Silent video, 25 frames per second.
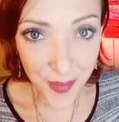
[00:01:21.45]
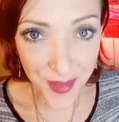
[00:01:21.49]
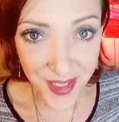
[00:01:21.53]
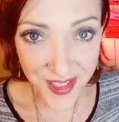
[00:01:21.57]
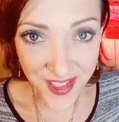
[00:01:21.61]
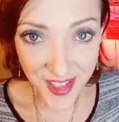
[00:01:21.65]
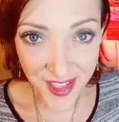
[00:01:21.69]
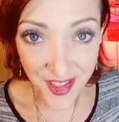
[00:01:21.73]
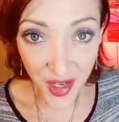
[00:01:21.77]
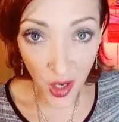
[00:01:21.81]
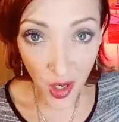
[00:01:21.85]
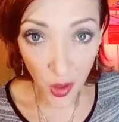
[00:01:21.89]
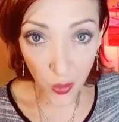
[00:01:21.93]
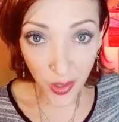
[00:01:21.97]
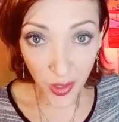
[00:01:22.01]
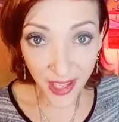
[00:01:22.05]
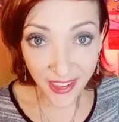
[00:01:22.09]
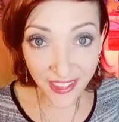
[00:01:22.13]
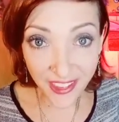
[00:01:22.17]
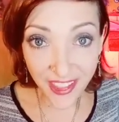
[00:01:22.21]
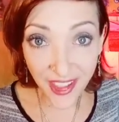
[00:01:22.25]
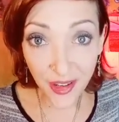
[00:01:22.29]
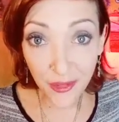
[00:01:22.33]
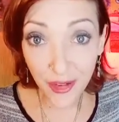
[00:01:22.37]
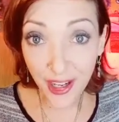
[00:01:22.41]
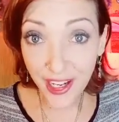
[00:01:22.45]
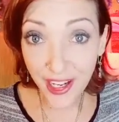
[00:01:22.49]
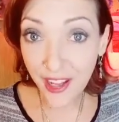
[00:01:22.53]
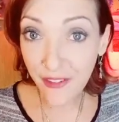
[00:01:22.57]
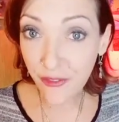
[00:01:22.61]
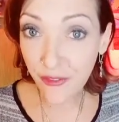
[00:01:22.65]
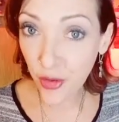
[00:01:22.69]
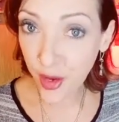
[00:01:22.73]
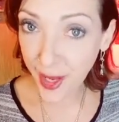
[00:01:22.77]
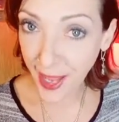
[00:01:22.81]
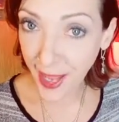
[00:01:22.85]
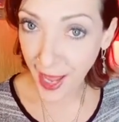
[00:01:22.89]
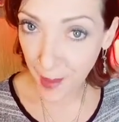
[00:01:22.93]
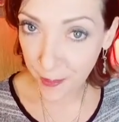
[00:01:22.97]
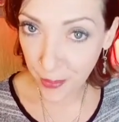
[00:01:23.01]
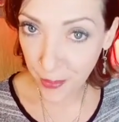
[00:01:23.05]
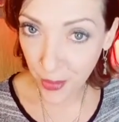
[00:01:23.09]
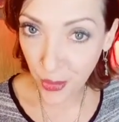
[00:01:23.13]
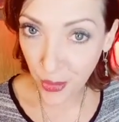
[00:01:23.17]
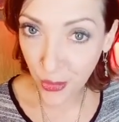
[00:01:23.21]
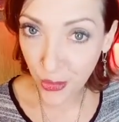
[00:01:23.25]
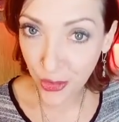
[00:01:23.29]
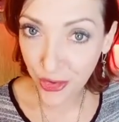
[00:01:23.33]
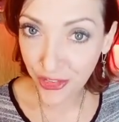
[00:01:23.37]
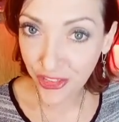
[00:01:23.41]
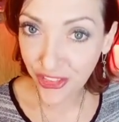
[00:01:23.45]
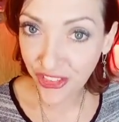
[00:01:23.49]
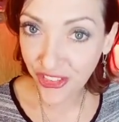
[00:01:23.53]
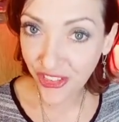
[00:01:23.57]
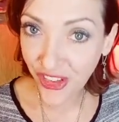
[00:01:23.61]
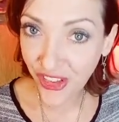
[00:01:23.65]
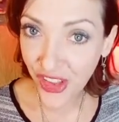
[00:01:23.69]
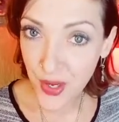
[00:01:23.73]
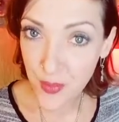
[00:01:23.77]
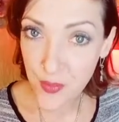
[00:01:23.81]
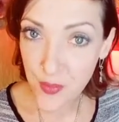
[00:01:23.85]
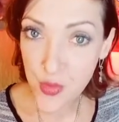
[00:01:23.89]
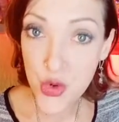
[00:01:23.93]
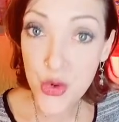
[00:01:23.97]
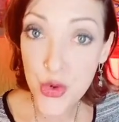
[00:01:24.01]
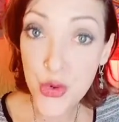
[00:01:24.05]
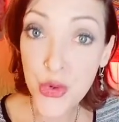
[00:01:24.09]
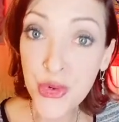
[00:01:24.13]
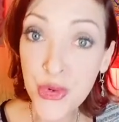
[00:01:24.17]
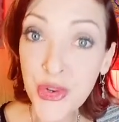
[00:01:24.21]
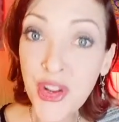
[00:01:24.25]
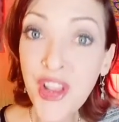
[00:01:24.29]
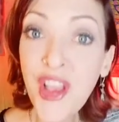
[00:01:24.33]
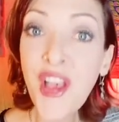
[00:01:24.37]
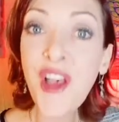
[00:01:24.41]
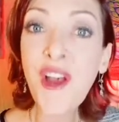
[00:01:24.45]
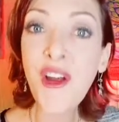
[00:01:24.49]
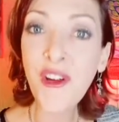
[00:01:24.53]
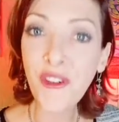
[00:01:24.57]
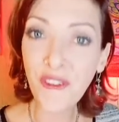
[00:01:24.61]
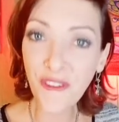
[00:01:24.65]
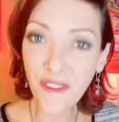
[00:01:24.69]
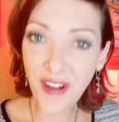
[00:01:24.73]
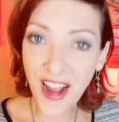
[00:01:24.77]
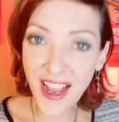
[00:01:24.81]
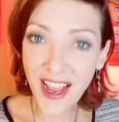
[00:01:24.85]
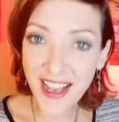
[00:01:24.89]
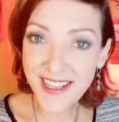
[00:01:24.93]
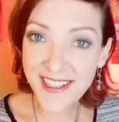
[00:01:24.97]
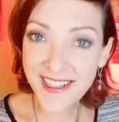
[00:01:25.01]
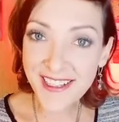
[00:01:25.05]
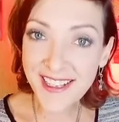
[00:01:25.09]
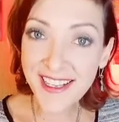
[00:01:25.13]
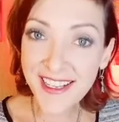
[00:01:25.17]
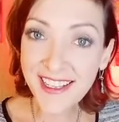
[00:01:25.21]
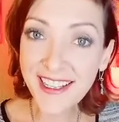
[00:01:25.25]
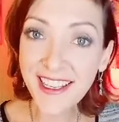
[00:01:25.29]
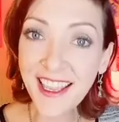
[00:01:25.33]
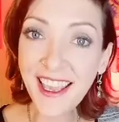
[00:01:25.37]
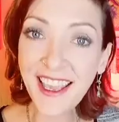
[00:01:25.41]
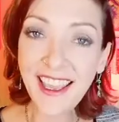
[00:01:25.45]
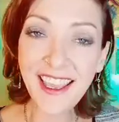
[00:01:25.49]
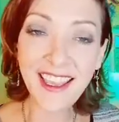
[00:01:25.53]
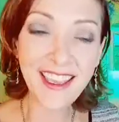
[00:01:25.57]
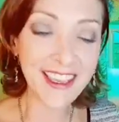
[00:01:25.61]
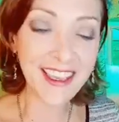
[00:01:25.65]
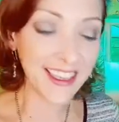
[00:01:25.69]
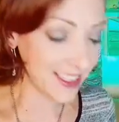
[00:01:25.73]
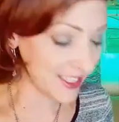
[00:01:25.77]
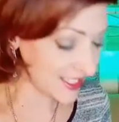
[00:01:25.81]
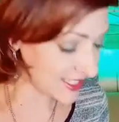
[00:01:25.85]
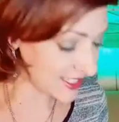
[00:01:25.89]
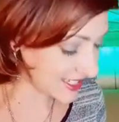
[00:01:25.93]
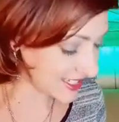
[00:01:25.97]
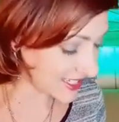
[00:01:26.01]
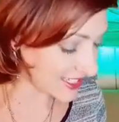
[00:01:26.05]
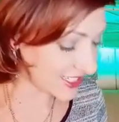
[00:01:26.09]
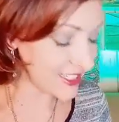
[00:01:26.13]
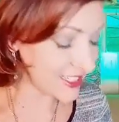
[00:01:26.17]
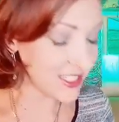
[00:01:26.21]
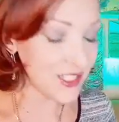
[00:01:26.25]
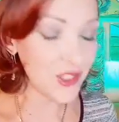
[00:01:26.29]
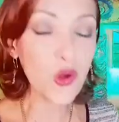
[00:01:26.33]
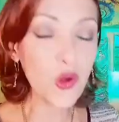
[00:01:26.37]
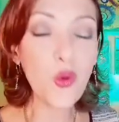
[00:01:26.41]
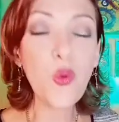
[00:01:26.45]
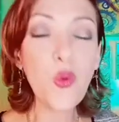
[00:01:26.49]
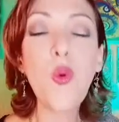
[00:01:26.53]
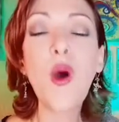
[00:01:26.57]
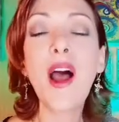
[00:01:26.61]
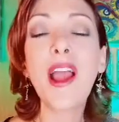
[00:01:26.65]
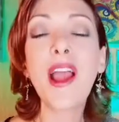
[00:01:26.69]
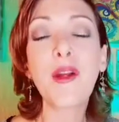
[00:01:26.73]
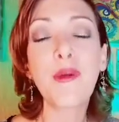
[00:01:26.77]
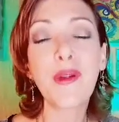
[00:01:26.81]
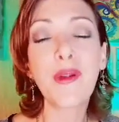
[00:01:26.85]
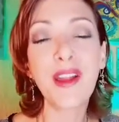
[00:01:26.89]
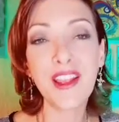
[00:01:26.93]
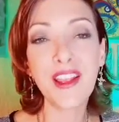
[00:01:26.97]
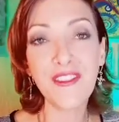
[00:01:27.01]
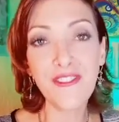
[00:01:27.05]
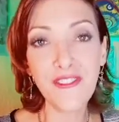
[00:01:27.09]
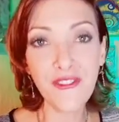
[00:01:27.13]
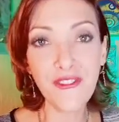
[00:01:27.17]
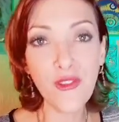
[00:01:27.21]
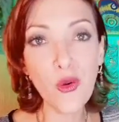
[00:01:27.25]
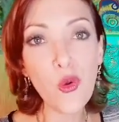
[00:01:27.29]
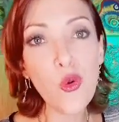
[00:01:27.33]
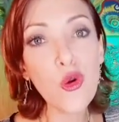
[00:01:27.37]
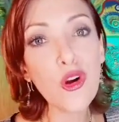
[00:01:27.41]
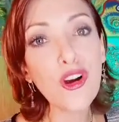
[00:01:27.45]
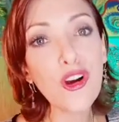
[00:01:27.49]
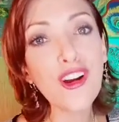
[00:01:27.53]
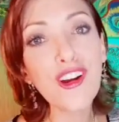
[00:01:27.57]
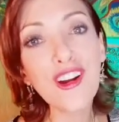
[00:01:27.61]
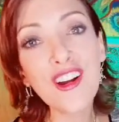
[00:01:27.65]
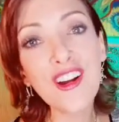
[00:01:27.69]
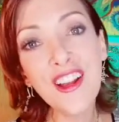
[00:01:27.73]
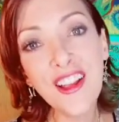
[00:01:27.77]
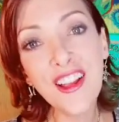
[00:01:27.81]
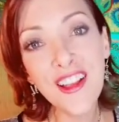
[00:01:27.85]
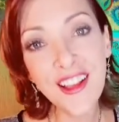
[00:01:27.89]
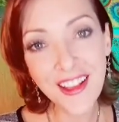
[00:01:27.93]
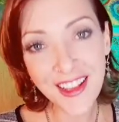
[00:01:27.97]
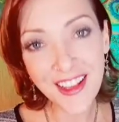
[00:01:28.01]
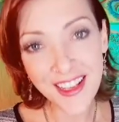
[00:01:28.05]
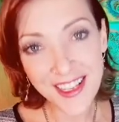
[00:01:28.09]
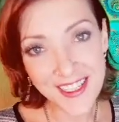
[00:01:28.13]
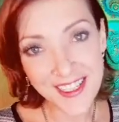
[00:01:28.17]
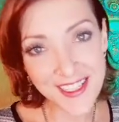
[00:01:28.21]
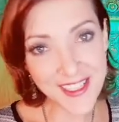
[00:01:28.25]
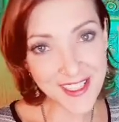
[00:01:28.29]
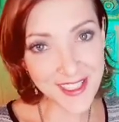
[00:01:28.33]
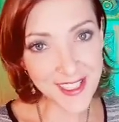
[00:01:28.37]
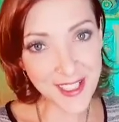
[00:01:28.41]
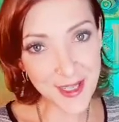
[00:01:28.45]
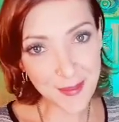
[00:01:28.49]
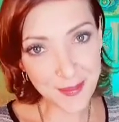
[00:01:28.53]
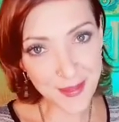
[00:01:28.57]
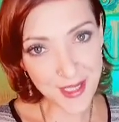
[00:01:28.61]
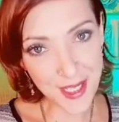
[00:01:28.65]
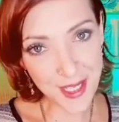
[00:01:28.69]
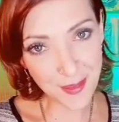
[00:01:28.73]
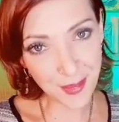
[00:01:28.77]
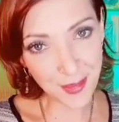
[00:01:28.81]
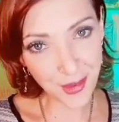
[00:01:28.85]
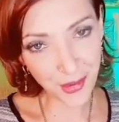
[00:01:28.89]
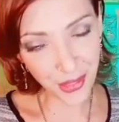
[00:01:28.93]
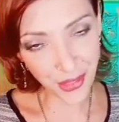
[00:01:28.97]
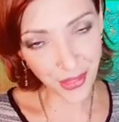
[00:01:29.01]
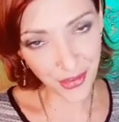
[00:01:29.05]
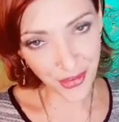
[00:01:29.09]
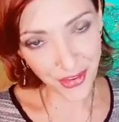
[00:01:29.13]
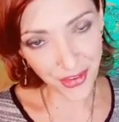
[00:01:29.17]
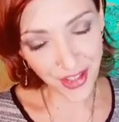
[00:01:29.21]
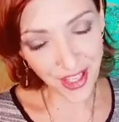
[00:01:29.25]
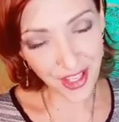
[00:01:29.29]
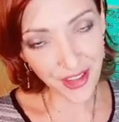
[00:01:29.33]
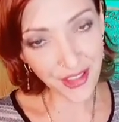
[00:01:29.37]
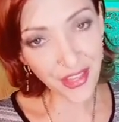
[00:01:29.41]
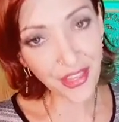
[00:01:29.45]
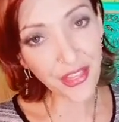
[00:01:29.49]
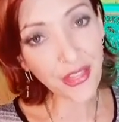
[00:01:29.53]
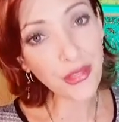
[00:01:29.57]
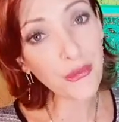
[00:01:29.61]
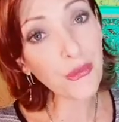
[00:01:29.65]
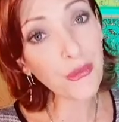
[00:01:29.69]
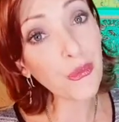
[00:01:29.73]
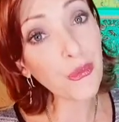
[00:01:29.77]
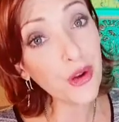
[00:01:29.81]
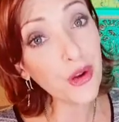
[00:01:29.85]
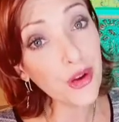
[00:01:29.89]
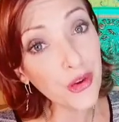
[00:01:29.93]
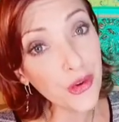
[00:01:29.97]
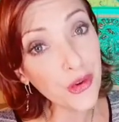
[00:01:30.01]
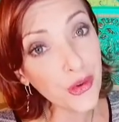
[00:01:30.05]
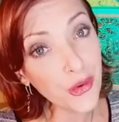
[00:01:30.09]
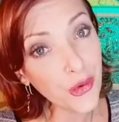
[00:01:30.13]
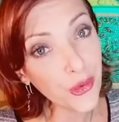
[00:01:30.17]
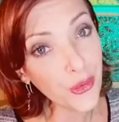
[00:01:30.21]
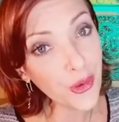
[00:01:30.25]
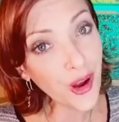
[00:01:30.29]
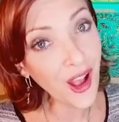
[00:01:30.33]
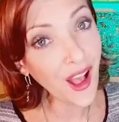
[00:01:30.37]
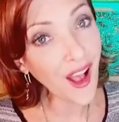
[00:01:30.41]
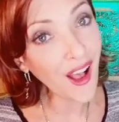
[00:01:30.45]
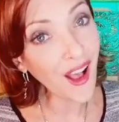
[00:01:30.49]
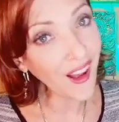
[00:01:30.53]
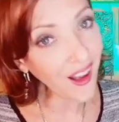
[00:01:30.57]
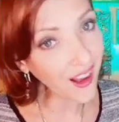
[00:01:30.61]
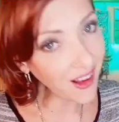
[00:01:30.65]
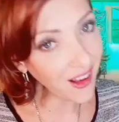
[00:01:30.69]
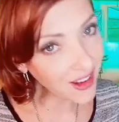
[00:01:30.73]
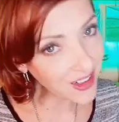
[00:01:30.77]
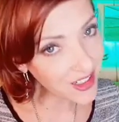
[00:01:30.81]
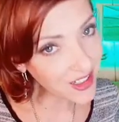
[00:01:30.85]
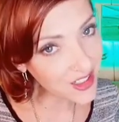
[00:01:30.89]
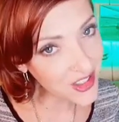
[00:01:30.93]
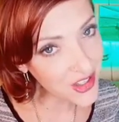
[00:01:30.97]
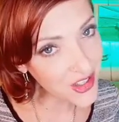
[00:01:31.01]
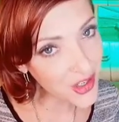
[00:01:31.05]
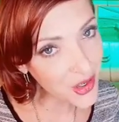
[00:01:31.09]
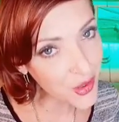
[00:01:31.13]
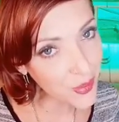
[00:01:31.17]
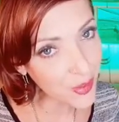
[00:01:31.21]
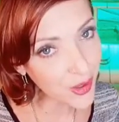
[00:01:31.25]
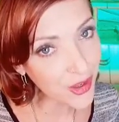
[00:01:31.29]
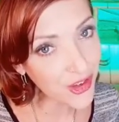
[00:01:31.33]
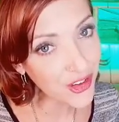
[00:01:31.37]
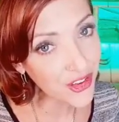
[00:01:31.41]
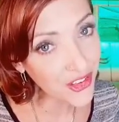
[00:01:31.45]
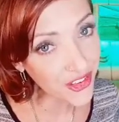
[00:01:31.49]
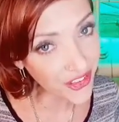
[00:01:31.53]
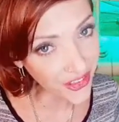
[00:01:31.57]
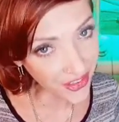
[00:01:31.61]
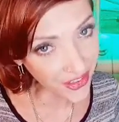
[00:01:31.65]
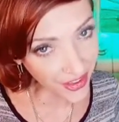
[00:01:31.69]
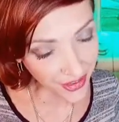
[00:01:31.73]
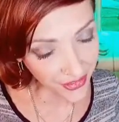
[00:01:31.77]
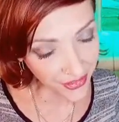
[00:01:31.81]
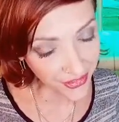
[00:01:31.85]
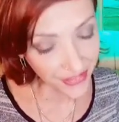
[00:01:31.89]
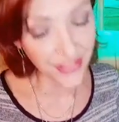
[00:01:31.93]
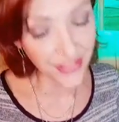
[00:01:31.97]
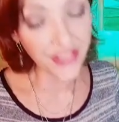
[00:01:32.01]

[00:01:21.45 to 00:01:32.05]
This is our weekly reading for Capricorn, Sun, Moon, Rising, and Inquiring for September 30th through October 6th,